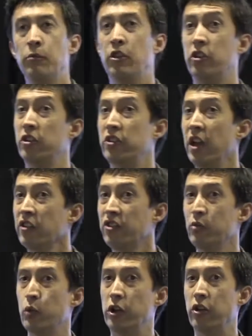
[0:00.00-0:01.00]
The
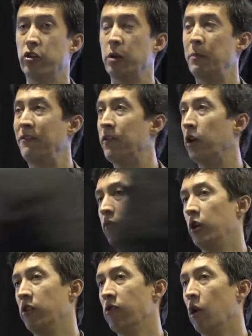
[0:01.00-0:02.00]
detection window can be very,
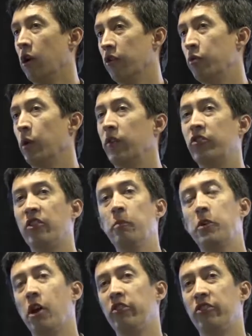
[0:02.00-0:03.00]
very large. We have
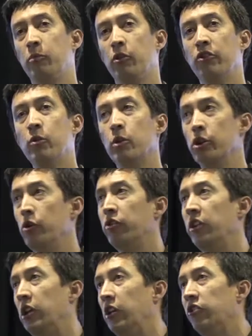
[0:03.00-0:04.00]
some customers who are
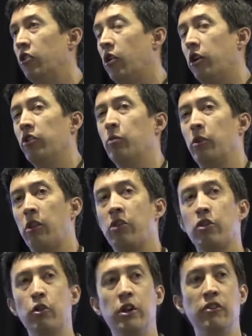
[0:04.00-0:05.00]
using these targets with a
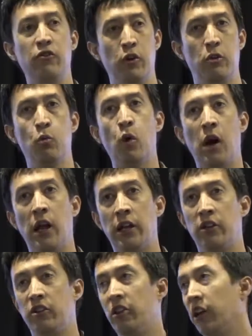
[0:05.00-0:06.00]
30-foot
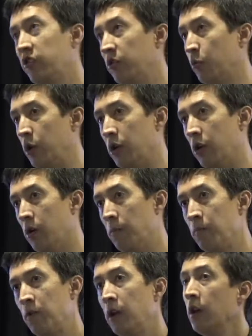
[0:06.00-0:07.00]
wide detection window.
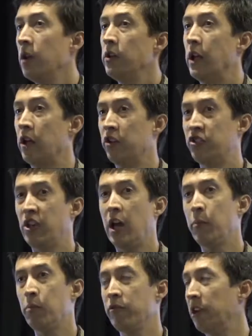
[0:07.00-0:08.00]
Now the
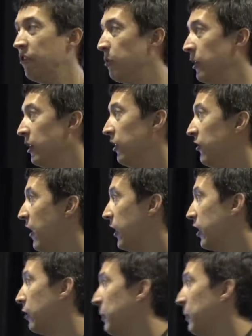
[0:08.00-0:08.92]
shot placement is not going